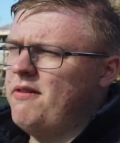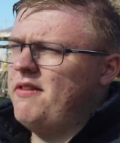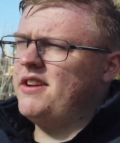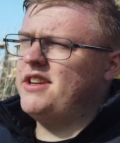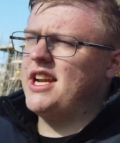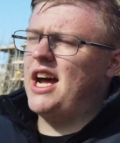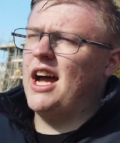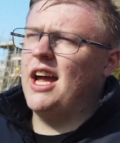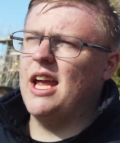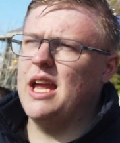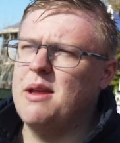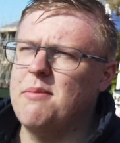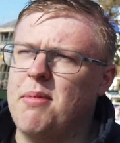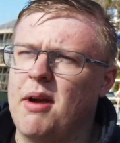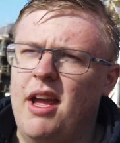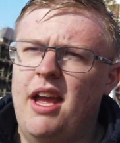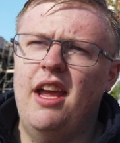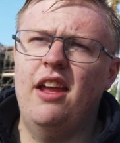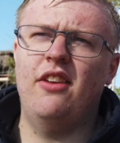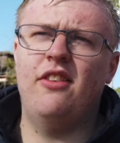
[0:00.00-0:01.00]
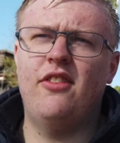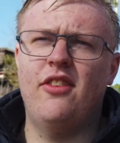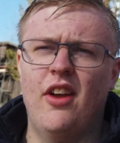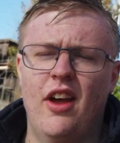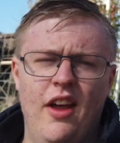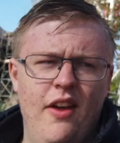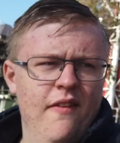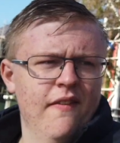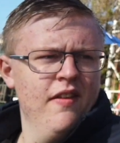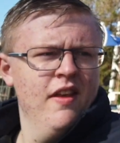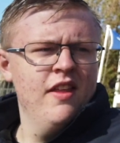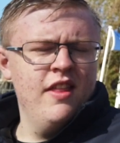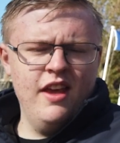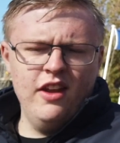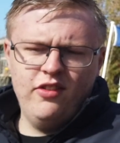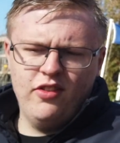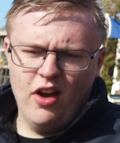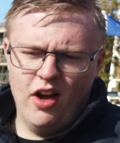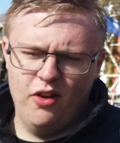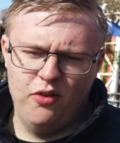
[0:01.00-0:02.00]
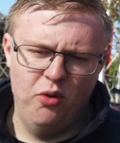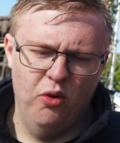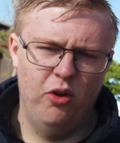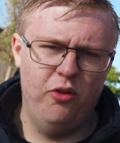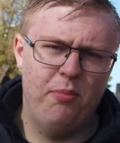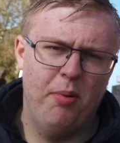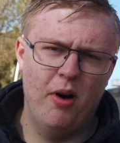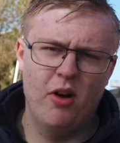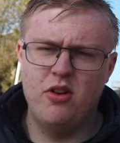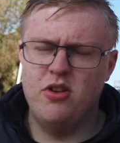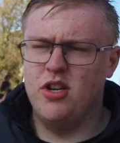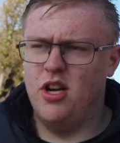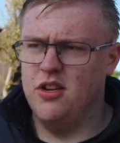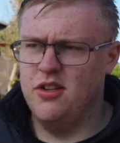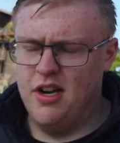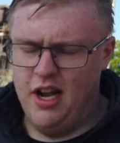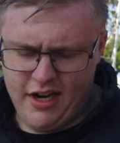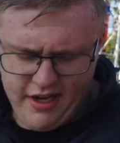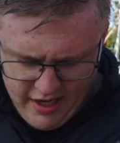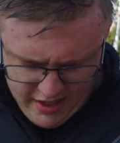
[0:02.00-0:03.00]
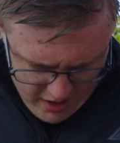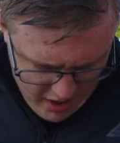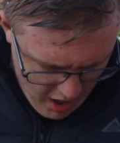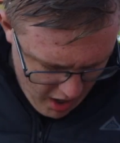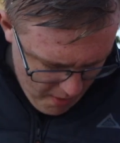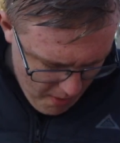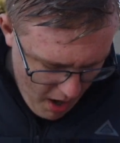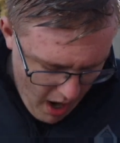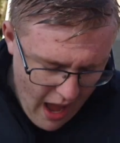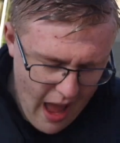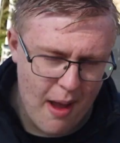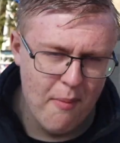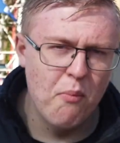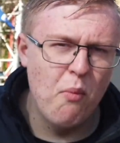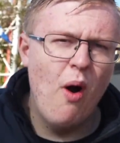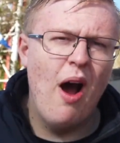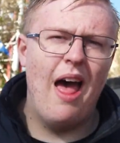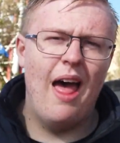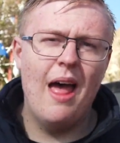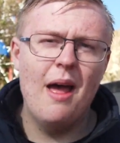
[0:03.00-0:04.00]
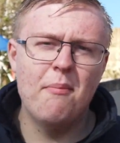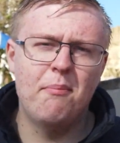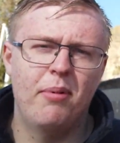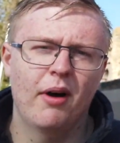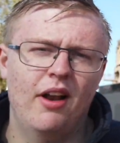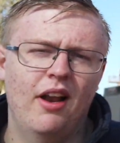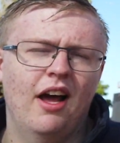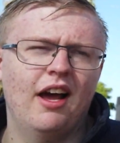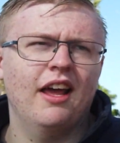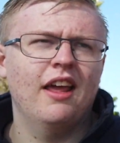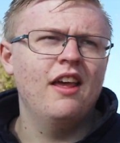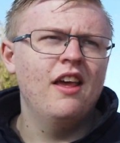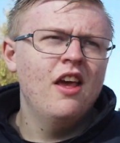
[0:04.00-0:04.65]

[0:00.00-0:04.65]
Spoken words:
of a day, but it's like these guys wore ponchos and I didn't. I am wet, but like